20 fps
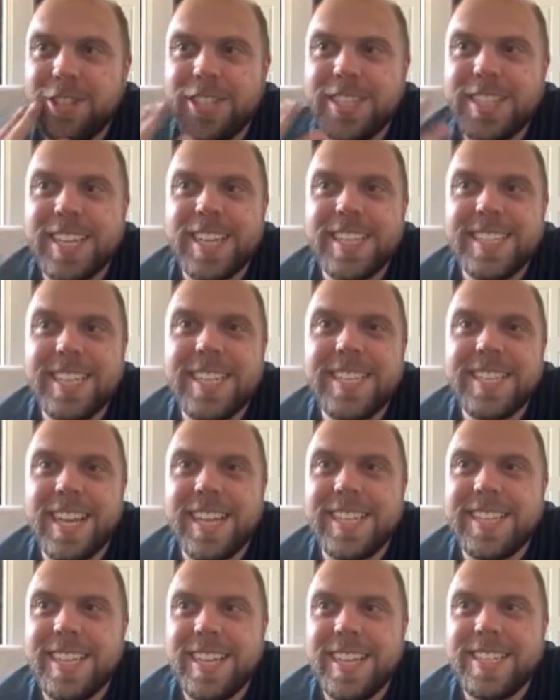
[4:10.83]
Just because he's
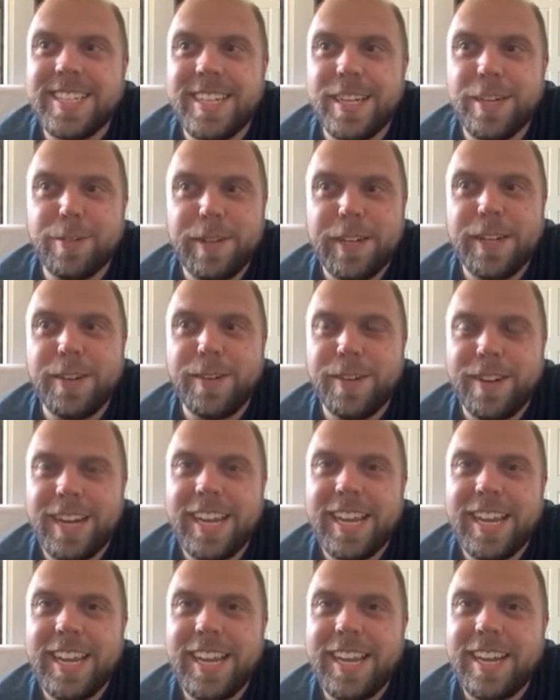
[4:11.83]
autistic, people. We don't want
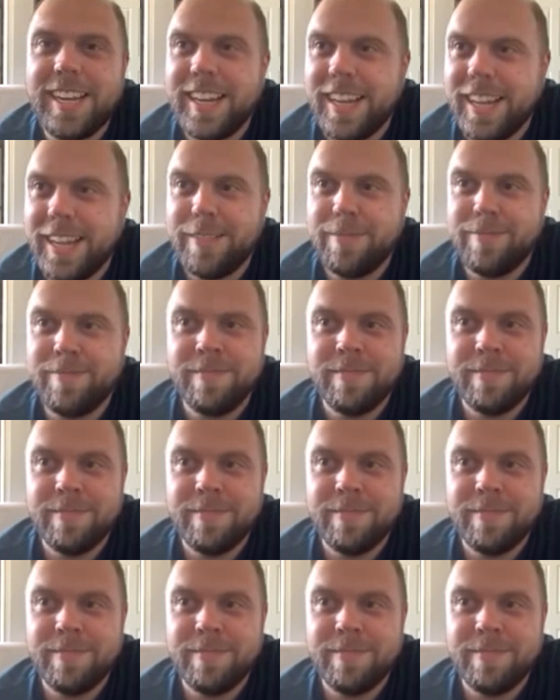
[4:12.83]
to eat him?